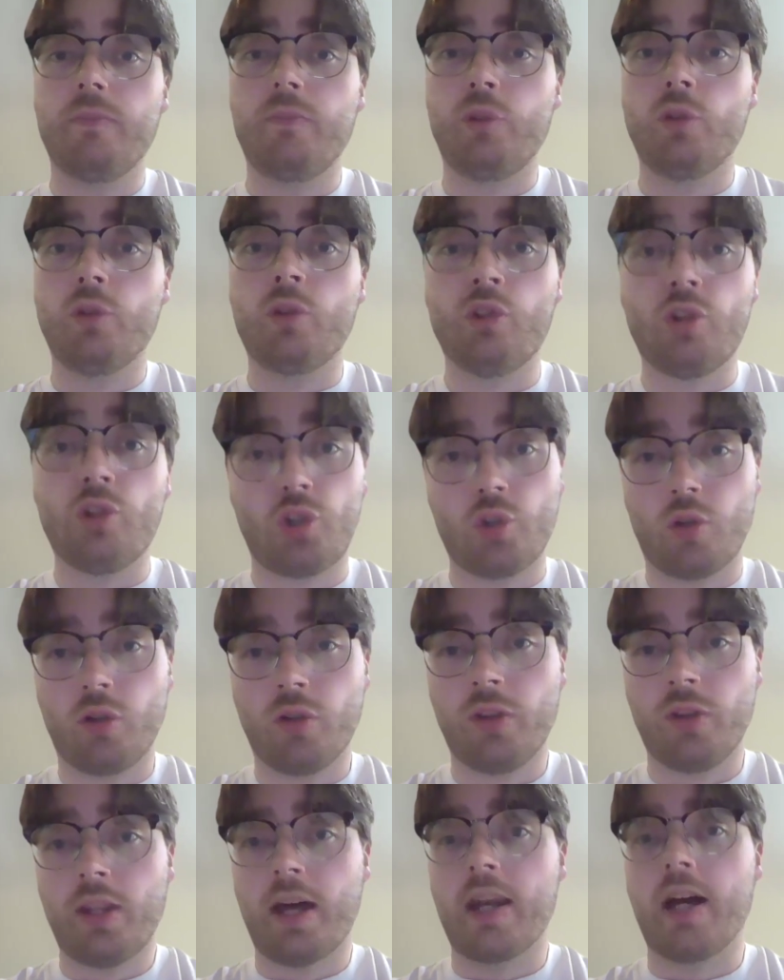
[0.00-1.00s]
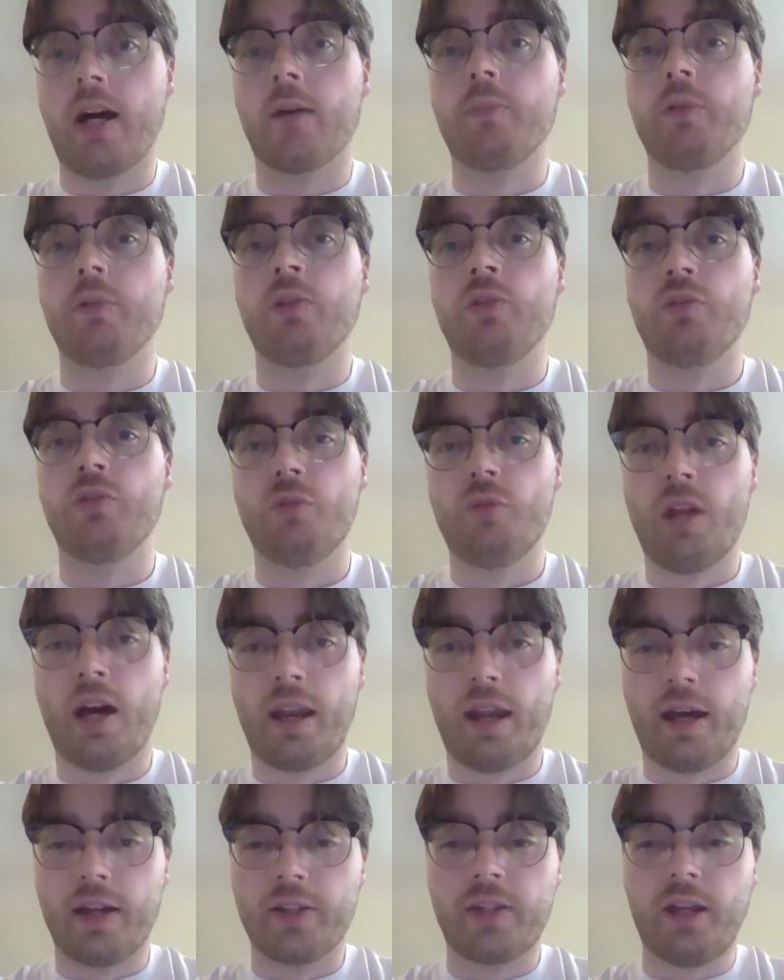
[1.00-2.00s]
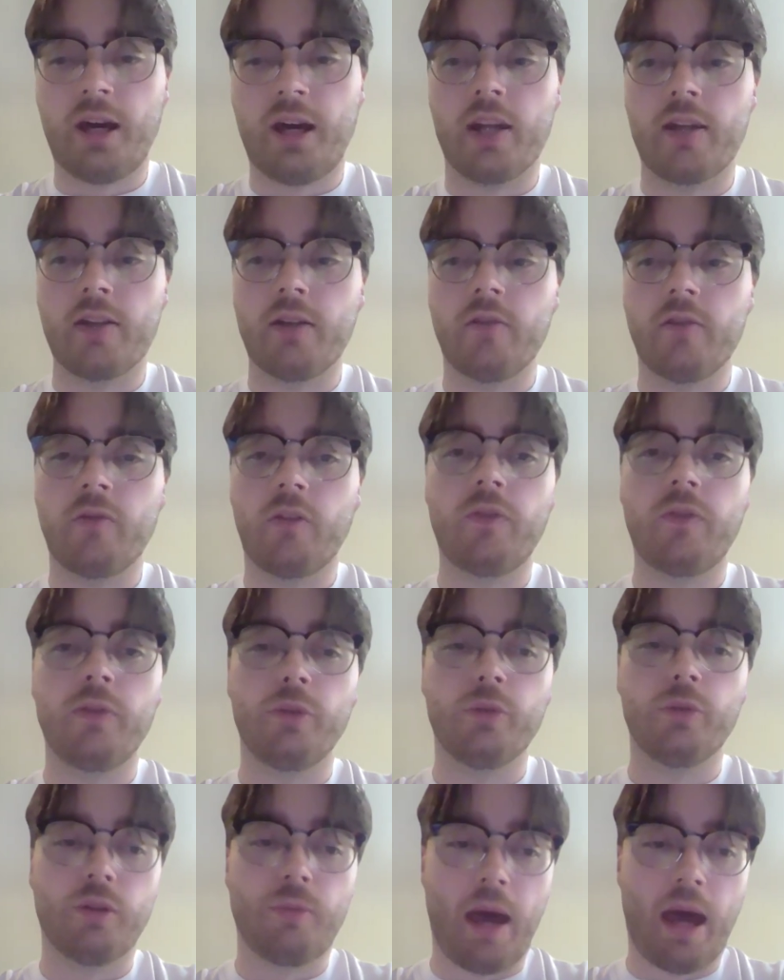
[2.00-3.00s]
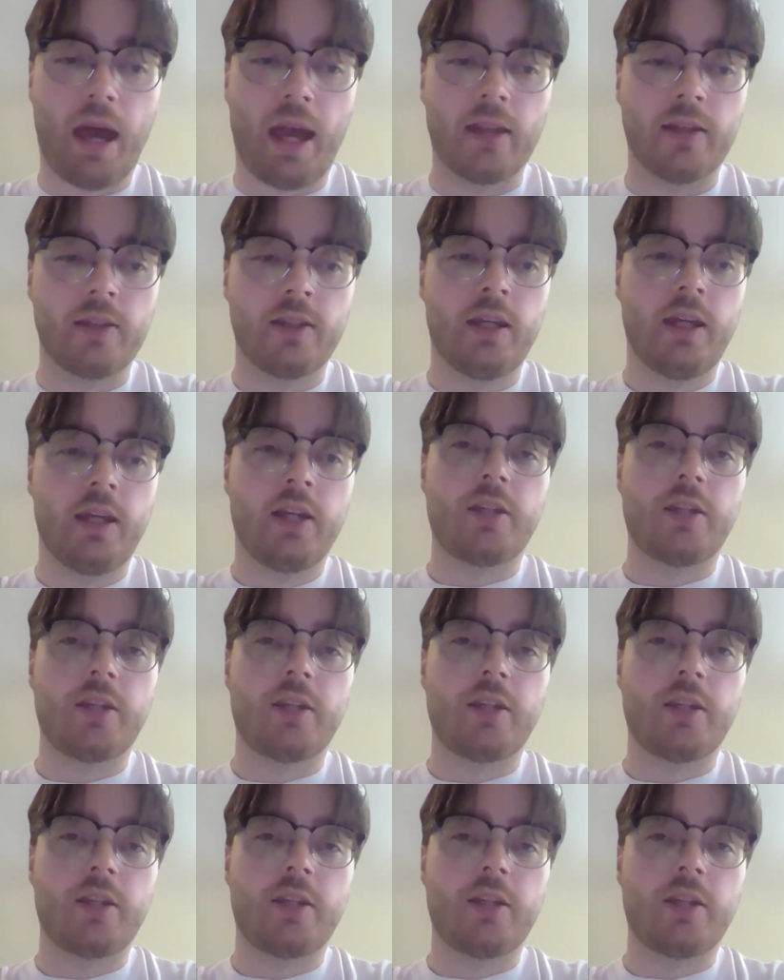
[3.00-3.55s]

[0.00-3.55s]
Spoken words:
you can shorten that up. You can do that outside of a full debate